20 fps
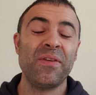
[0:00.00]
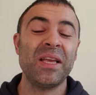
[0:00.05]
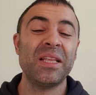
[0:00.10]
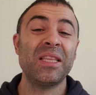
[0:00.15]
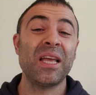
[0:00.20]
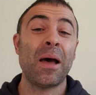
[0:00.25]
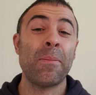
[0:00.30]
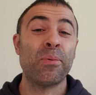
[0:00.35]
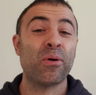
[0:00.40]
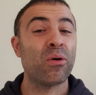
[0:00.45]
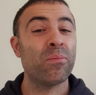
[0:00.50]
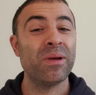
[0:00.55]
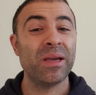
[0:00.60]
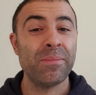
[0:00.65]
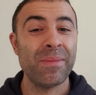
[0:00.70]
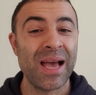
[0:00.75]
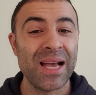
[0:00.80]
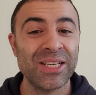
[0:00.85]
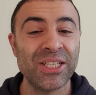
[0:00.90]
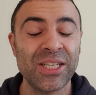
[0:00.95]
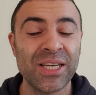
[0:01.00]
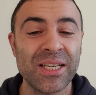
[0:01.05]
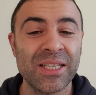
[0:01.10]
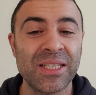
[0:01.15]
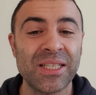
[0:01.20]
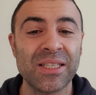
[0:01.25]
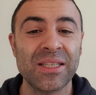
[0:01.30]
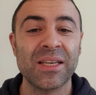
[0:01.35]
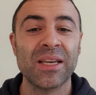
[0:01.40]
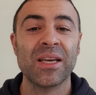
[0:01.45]
in the upcoming
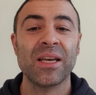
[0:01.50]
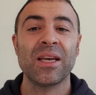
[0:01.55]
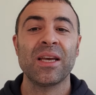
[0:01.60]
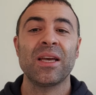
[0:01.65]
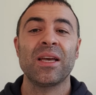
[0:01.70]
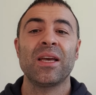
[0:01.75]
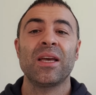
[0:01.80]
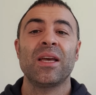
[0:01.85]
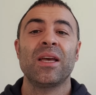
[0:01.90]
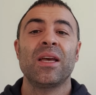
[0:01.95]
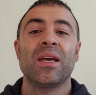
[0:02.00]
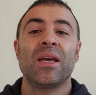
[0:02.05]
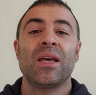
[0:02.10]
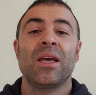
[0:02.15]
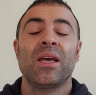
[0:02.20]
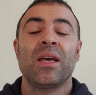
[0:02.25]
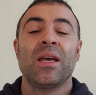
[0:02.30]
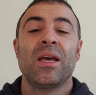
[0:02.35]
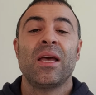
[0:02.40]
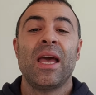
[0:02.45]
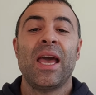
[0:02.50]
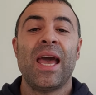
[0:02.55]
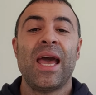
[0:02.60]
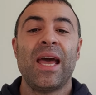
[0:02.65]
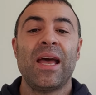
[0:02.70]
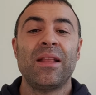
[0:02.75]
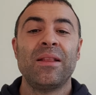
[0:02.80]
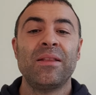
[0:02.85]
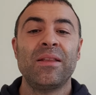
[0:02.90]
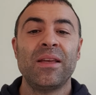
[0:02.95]
matches.
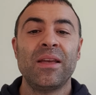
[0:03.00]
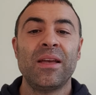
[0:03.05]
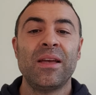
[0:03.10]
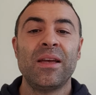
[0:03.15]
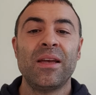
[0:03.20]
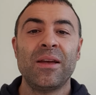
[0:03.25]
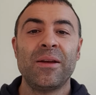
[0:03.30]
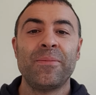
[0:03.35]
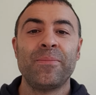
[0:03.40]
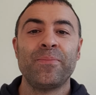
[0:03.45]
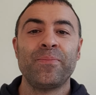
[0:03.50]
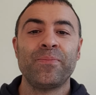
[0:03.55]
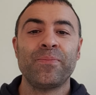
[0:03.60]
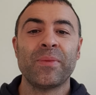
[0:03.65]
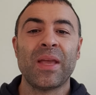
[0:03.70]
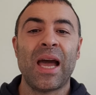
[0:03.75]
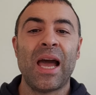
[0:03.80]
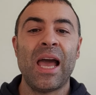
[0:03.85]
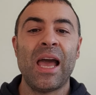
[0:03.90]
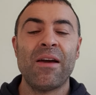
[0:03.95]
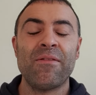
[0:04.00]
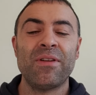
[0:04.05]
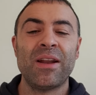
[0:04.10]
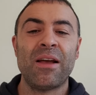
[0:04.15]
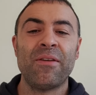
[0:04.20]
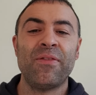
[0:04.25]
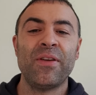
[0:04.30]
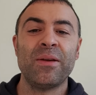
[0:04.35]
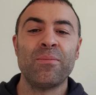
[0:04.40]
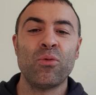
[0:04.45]
And I have
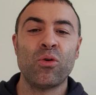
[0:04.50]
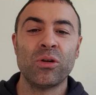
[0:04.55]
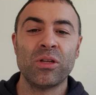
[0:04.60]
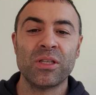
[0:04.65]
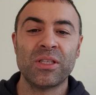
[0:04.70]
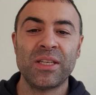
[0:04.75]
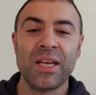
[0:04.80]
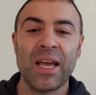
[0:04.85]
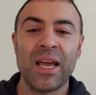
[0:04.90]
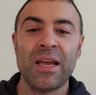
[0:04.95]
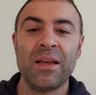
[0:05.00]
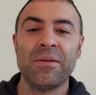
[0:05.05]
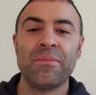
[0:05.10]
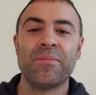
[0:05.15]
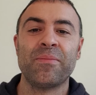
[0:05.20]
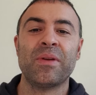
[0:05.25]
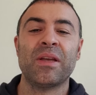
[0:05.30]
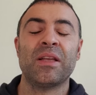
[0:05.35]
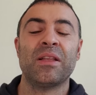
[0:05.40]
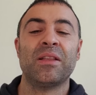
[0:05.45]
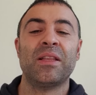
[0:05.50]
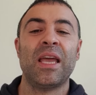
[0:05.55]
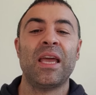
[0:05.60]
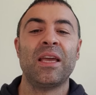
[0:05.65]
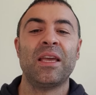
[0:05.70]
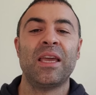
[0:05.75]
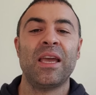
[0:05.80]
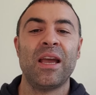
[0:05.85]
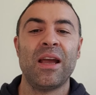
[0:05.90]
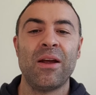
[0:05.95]
nothing more to say.
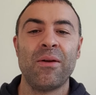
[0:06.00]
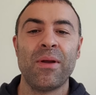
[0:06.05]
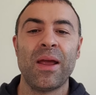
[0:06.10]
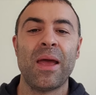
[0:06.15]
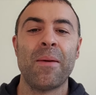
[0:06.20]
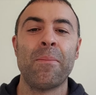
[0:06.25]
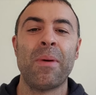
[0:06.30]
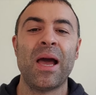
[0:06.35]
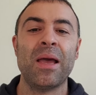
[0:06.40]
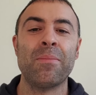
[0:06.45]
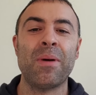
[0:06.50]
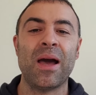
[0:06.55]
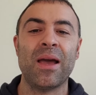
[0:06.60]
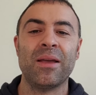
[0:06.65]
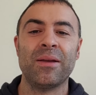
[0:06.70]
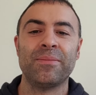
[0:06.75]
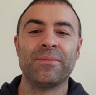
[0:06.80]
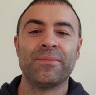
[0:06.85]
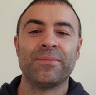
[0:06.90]
Take care and bye-bye.